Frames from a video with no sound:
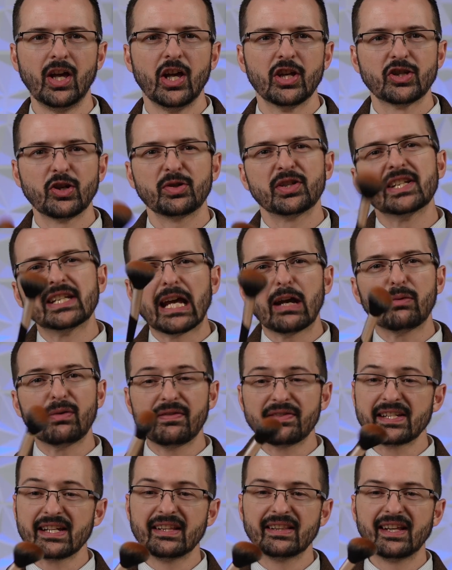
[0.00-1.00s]
So today we've
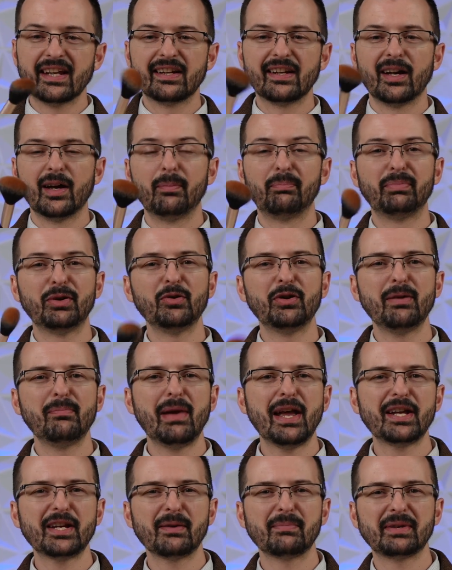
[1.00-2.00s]
seen that a beauty
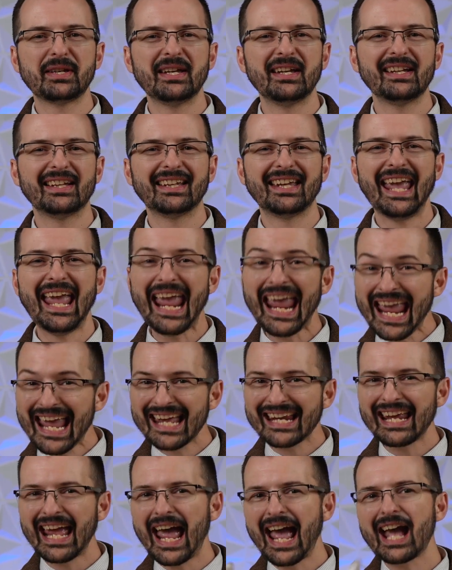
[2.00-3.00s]
makeup kit
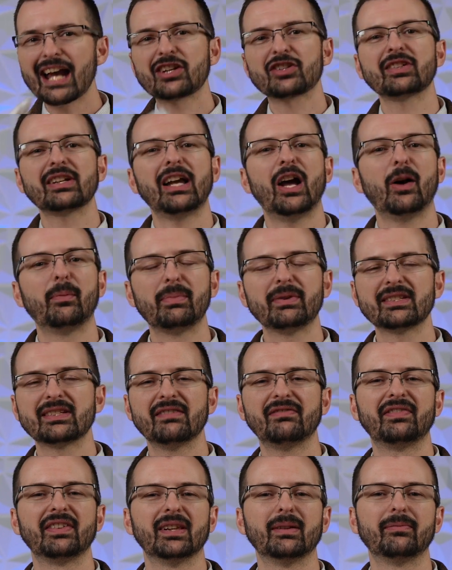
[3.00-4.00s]
can actually help us
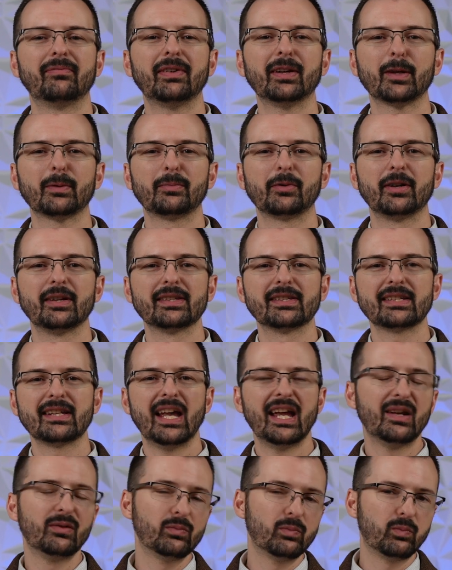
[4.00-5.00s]
develop fingerprints.
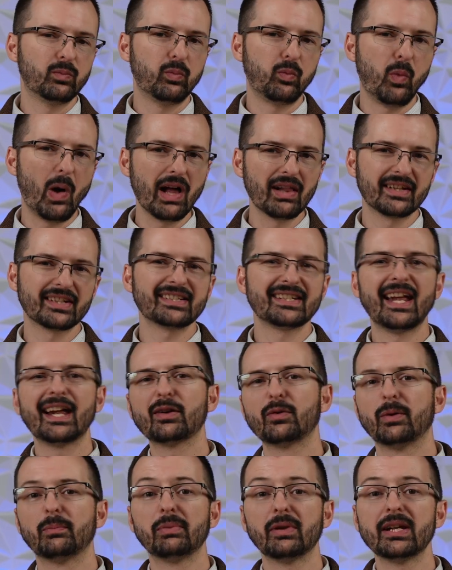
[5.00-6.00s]
And while it's not
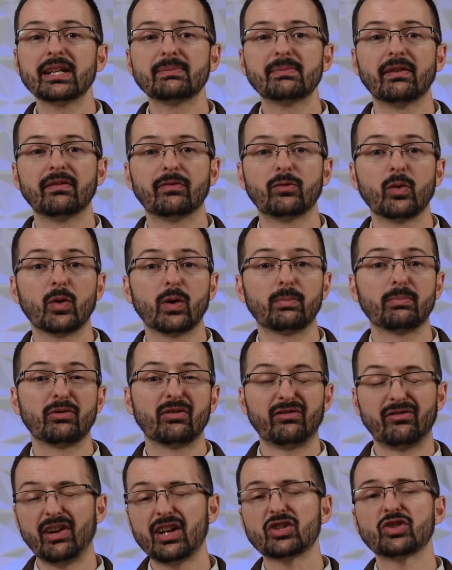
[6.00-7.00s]
a replacement for
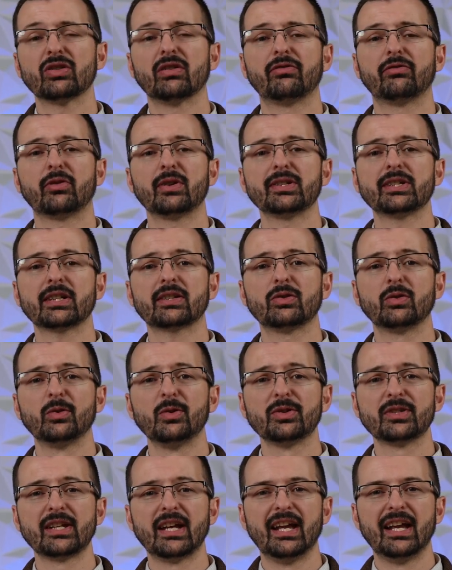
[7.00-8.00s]
professional forensic
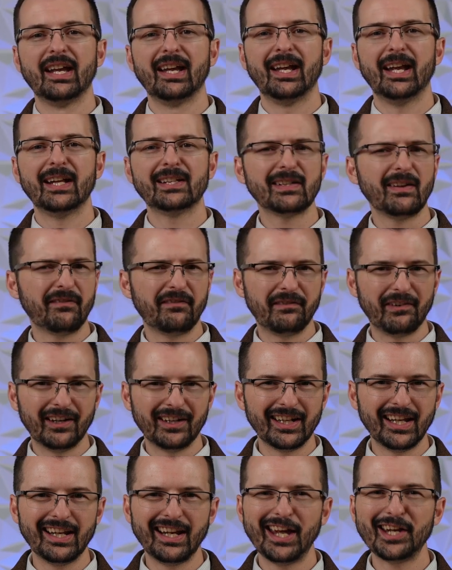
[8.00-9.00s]
tools, it's a fun
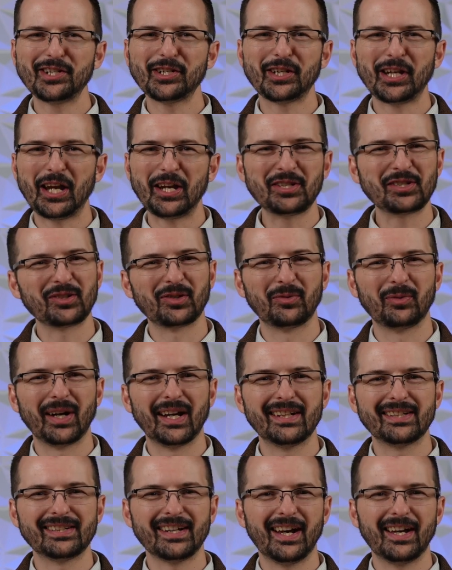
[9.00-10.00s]
and educational
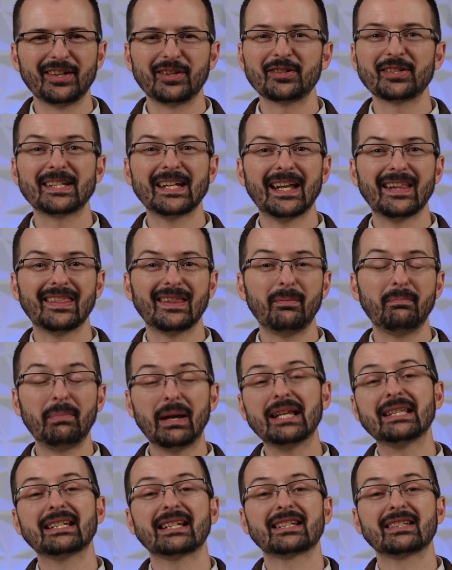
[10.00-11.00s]
way to understand the
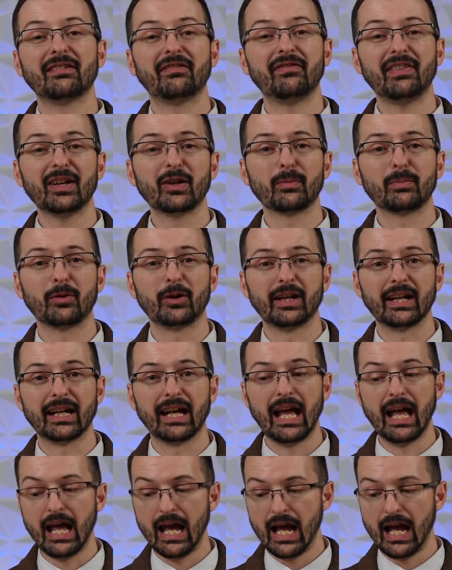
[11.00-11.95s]
basics of fingerprinting.